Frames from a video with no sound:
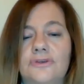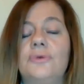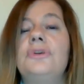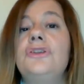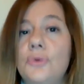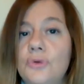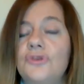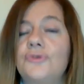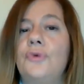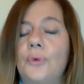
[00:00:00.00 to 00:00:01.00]
To
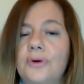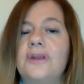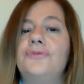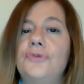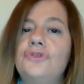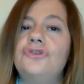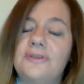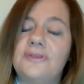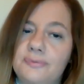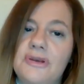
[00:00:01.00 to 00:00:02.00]
reuse for
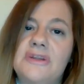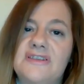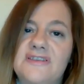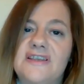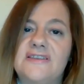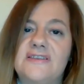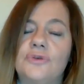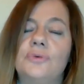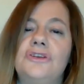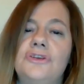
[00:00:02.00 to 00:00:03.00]
future experiences, to
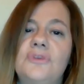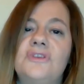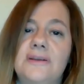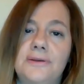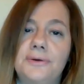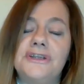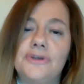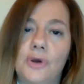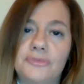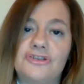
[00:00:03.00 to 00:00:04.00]
reuse the
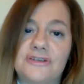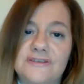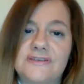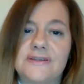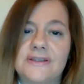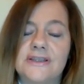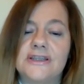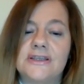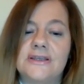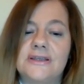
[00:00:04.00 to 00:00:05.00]
learning objects,
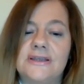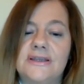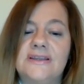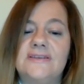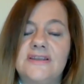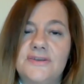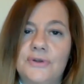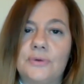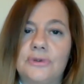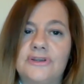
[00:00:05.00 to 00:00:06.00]
it is
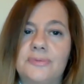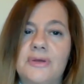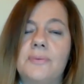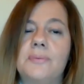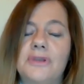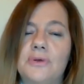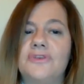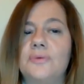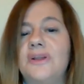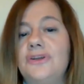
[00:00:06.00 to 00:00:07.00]
difficult
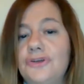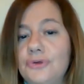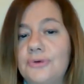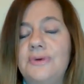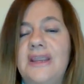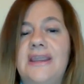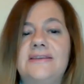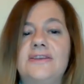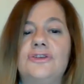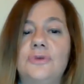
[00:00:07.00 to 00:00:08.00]
because when you
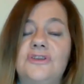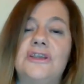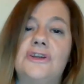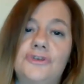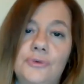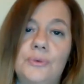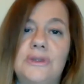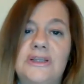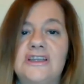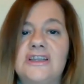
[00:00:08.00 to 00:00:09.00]
create using a
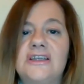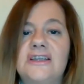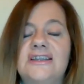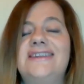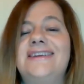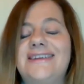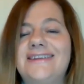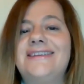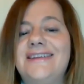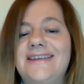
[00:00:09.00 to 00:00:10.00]
tool,
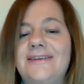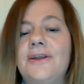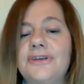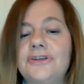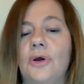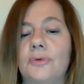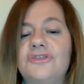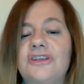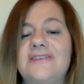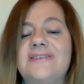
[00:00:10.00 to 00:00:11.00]
the learning
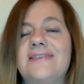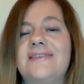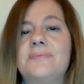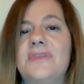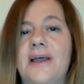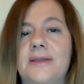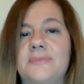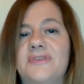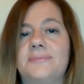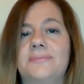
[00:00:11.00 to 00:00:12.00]
objects
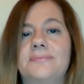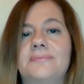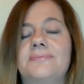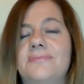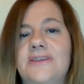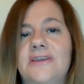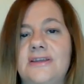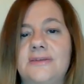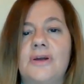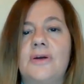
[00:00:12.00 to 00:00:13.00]
sometimes
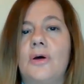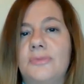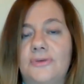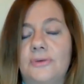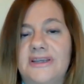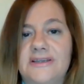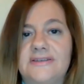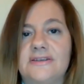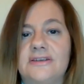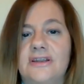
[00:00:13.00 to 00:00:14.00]
became
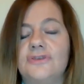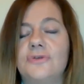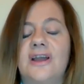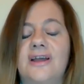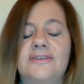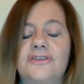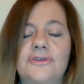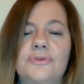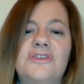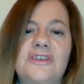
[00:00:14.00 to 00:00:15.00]
obsolete and you can't
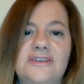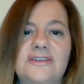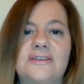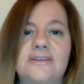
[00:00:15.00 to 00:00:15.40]
use it